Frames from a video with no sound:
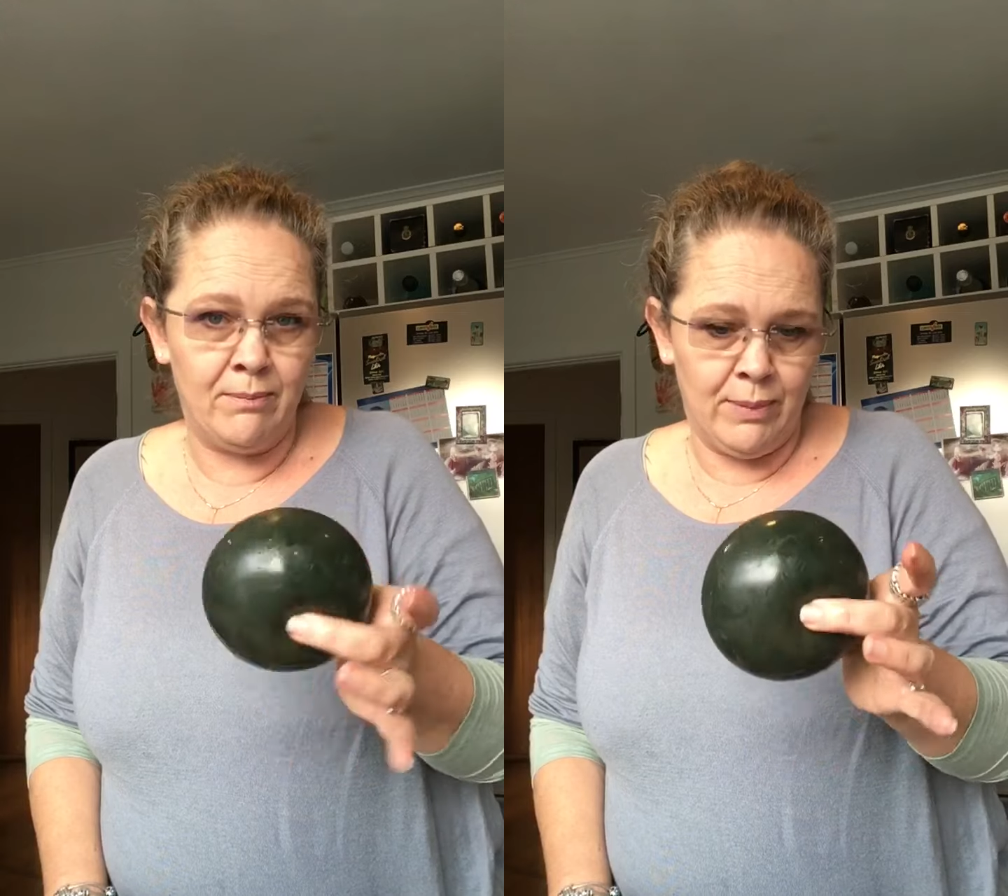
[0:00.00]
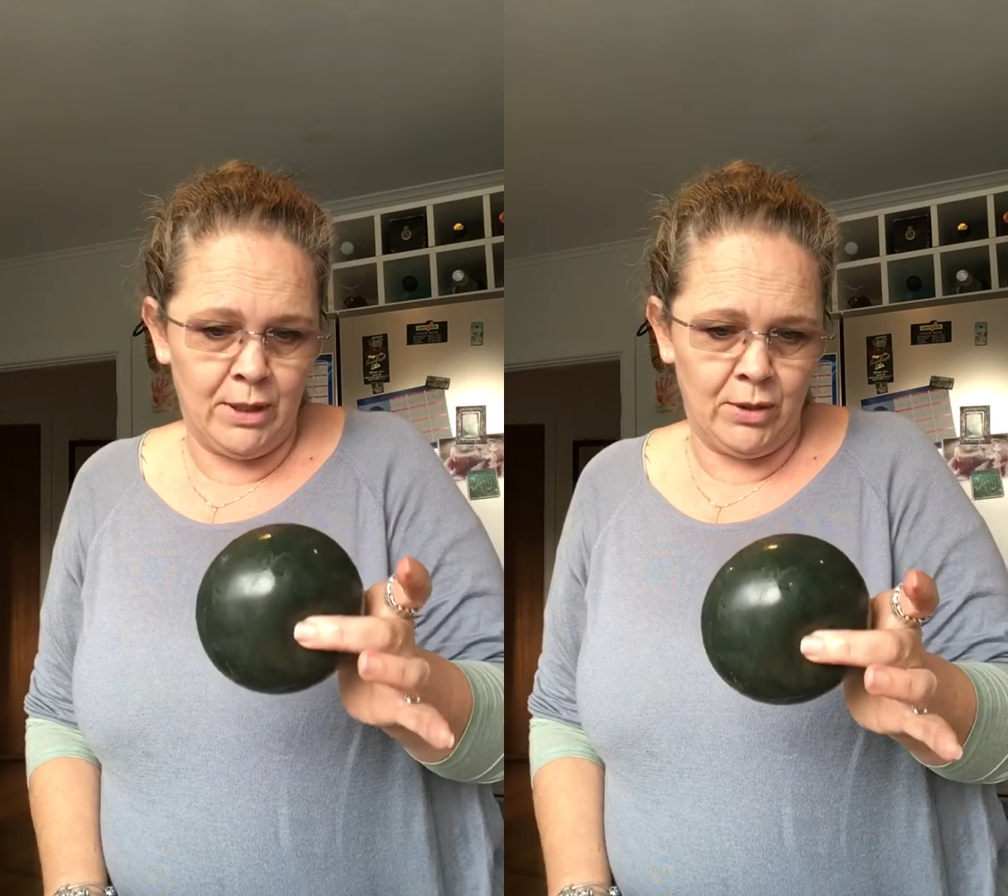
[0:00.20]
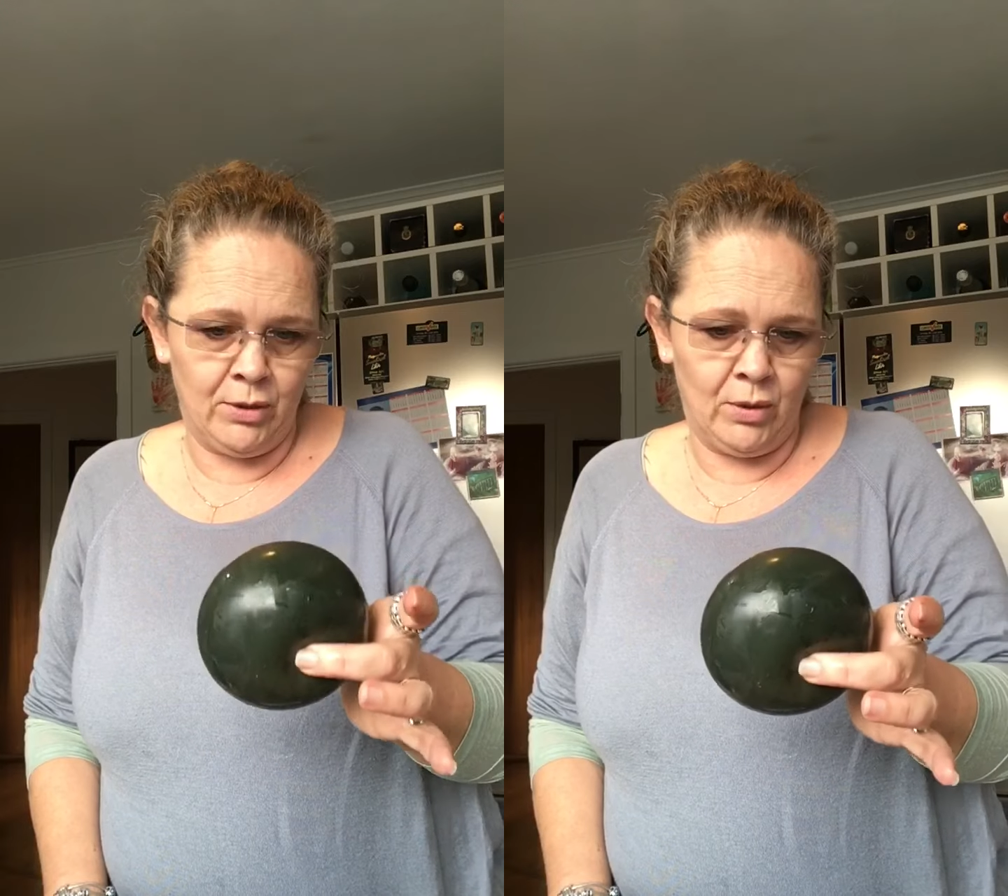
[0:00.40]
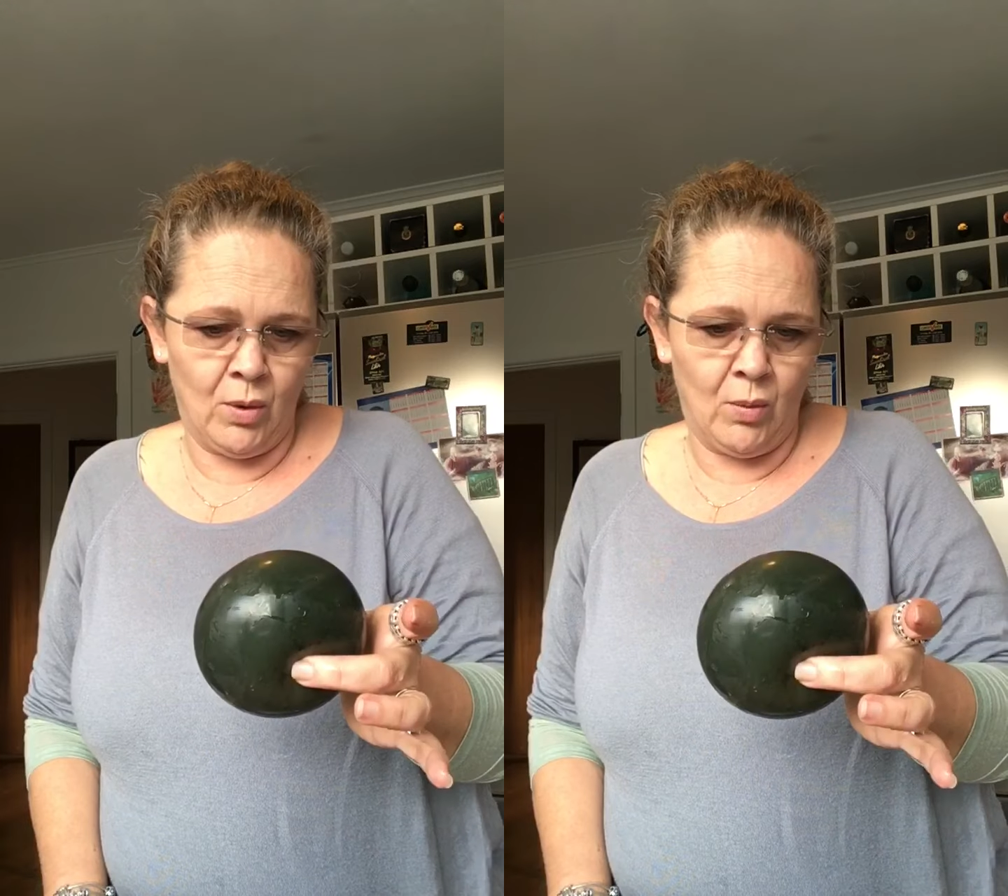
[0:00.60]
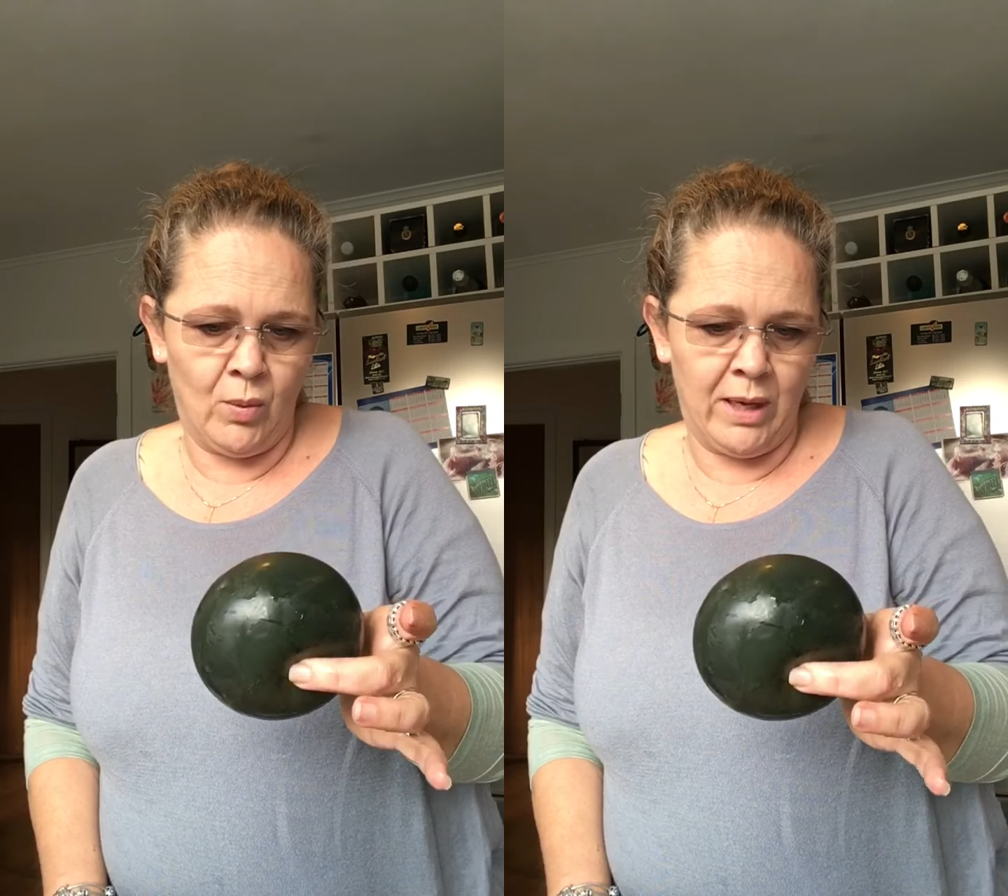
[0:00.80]
balloon
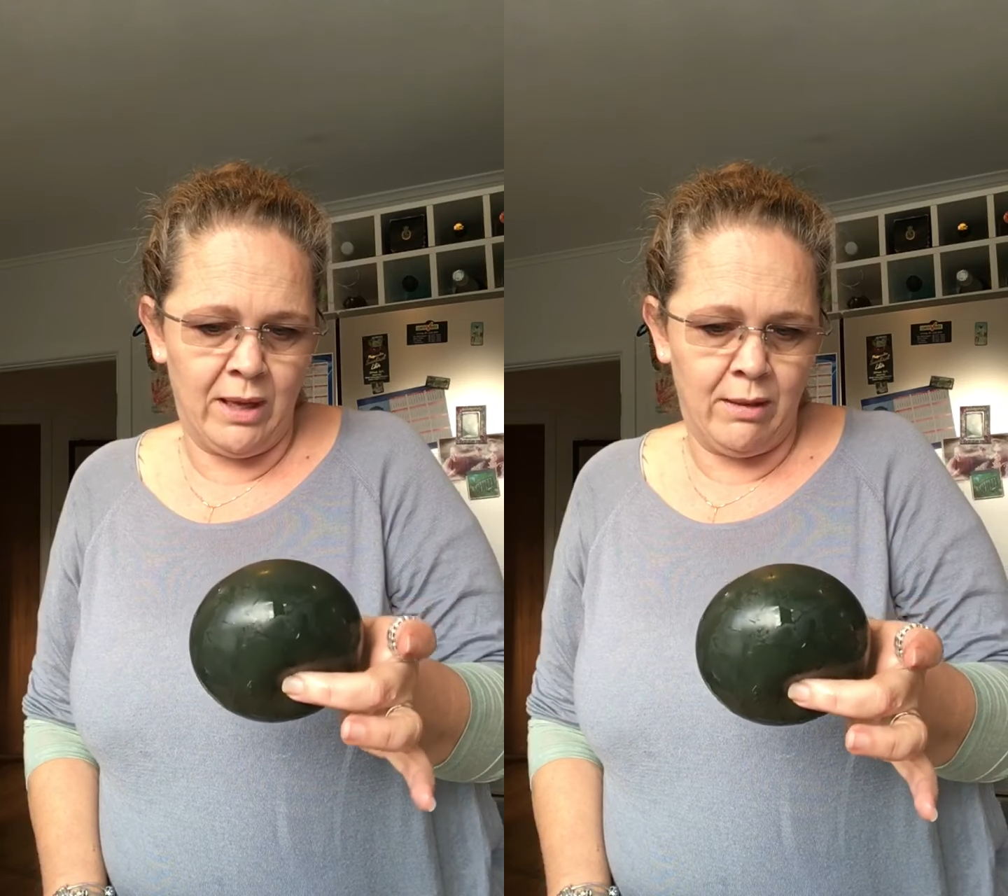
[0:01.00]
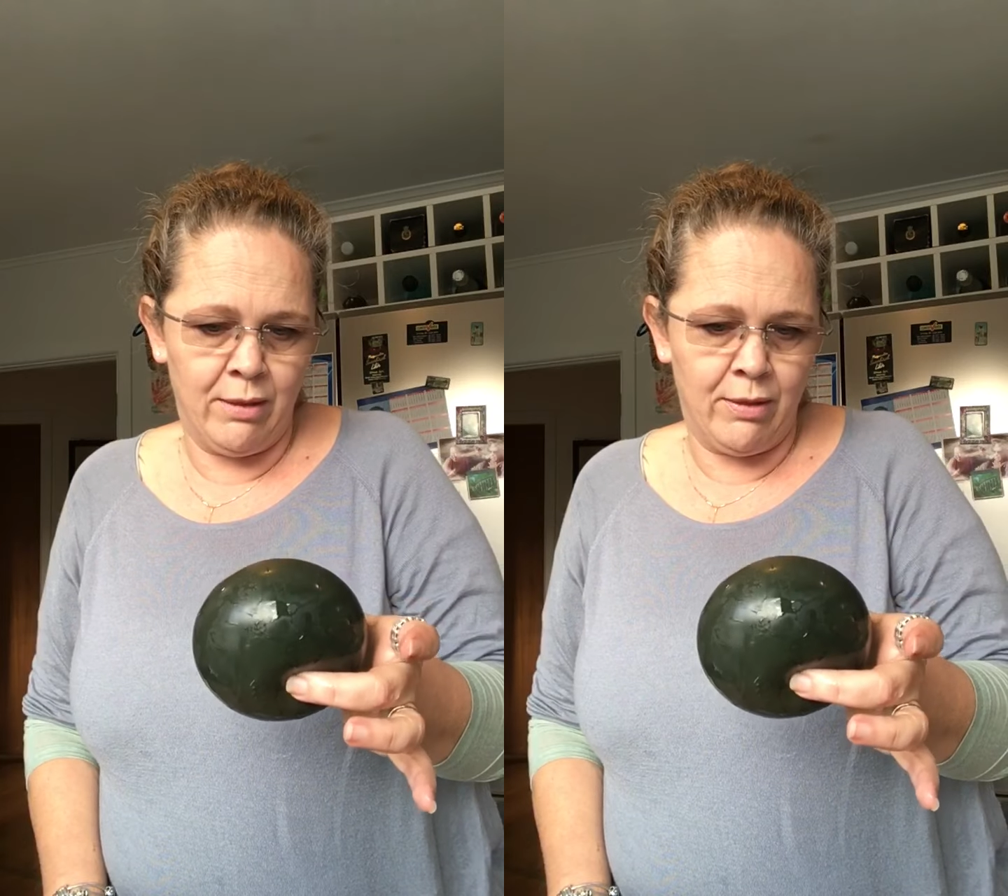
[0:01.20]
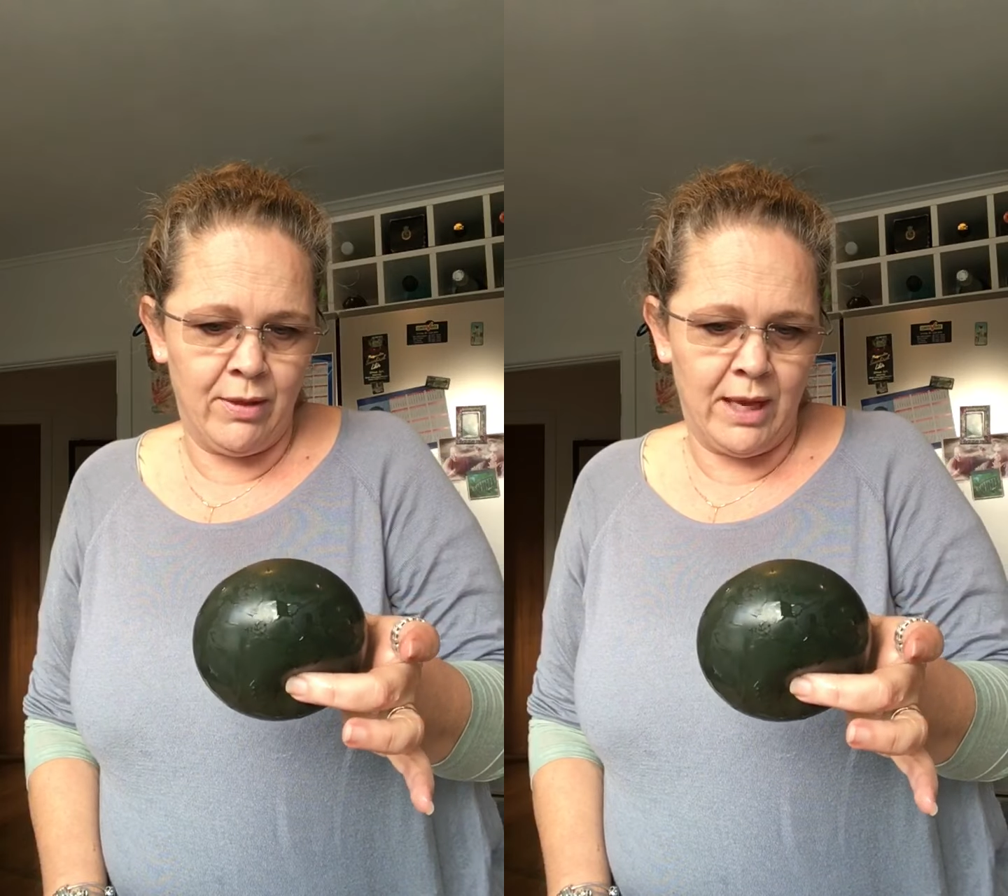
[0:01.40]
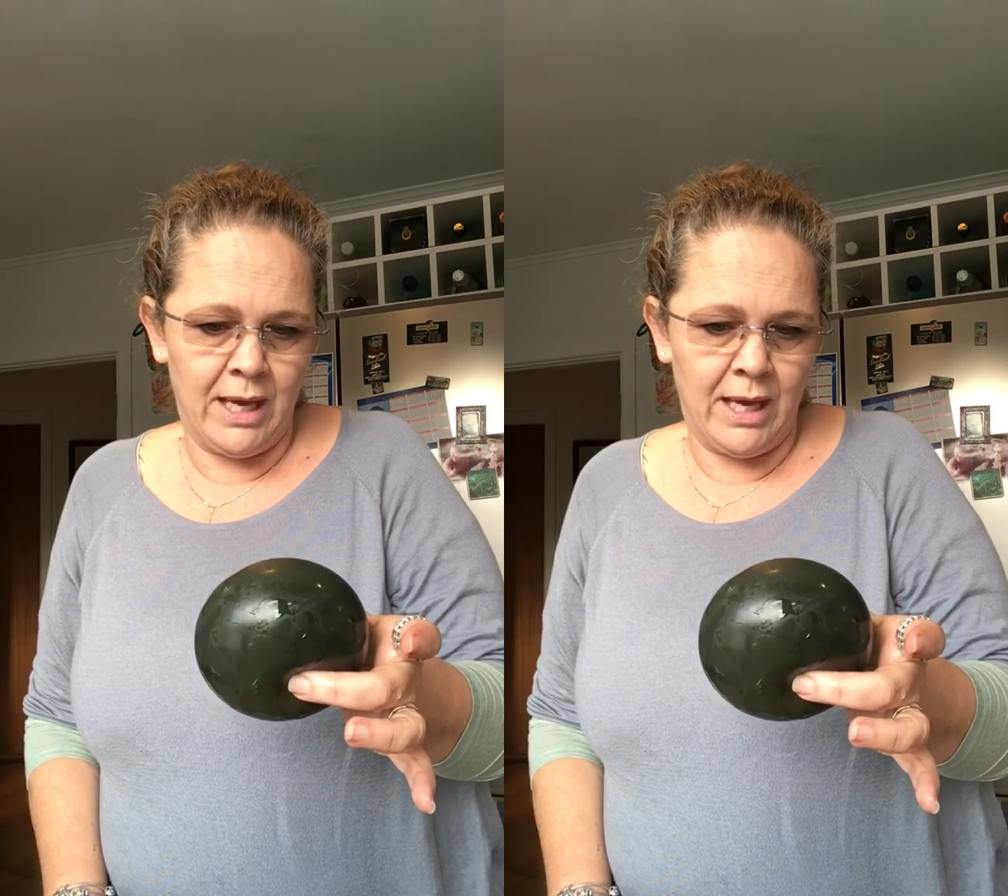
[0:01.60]
with